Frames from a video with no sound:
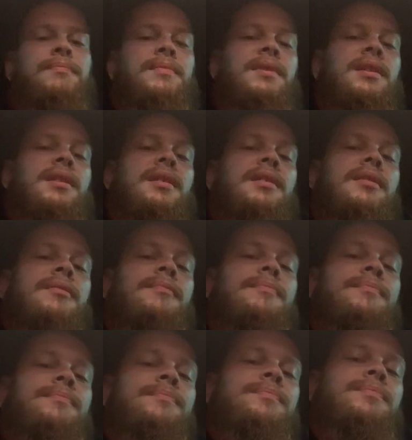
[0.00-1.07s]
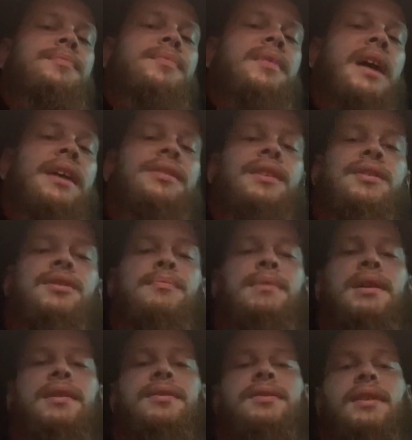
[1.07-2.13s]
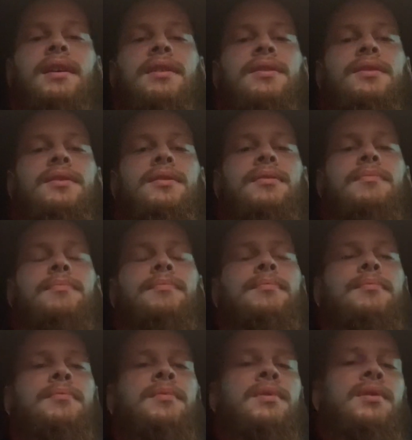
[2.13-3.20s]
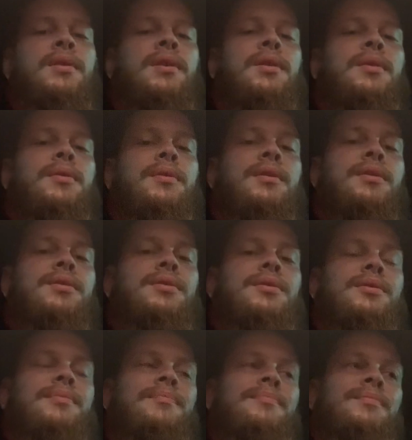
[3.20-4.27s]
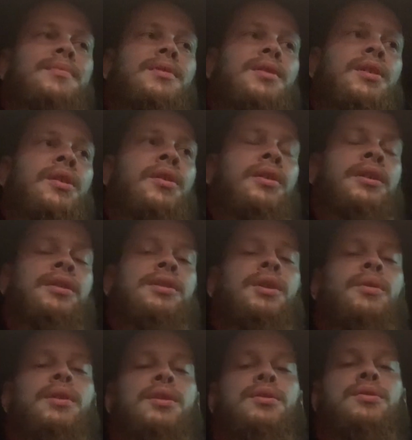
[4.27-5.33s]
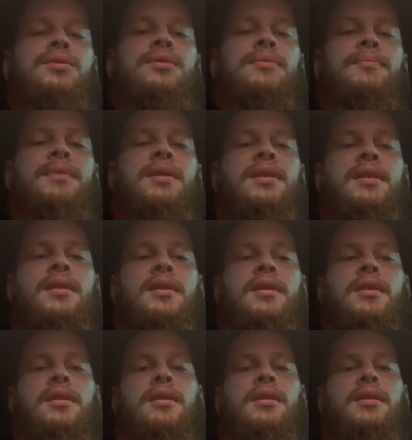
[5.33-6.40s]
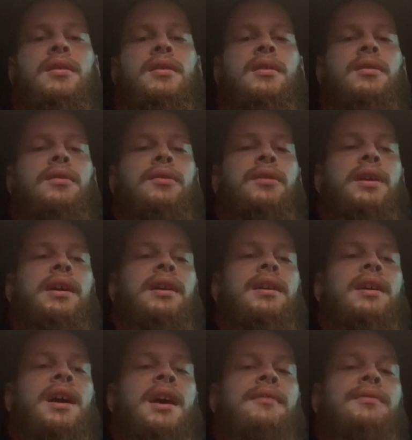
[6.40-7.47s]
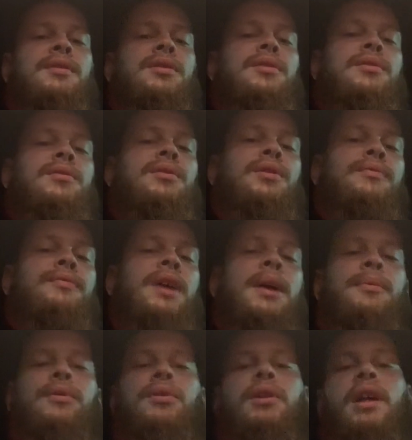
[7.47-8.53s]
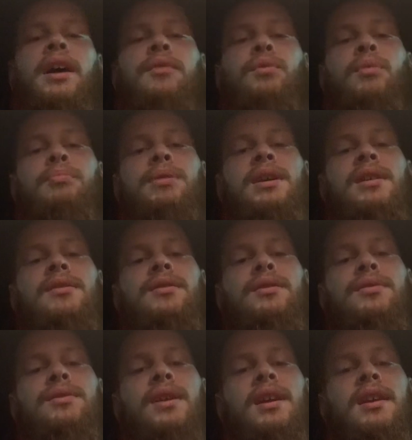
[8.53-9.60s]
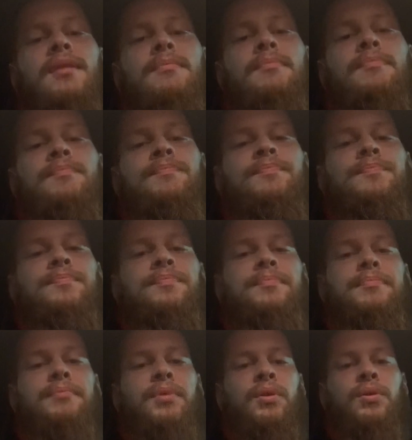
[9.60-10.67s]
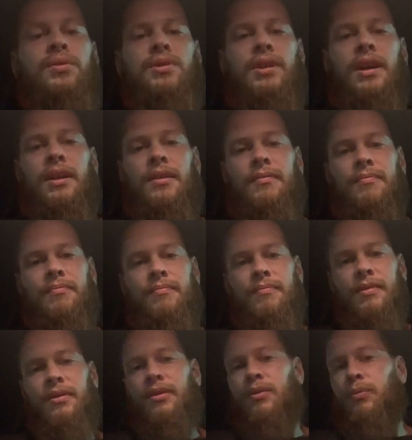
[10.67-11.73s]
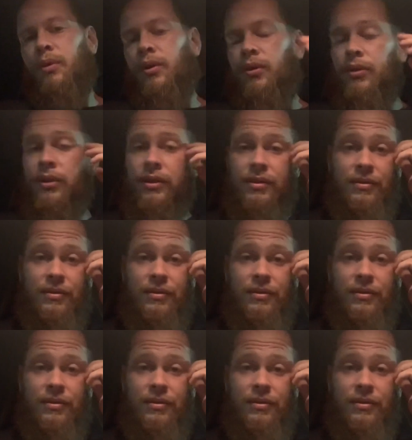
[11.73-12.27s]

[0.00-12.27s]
And that doesn't make sense, you know, because all you're doing is like having your family line repeat the same bullshit in this world.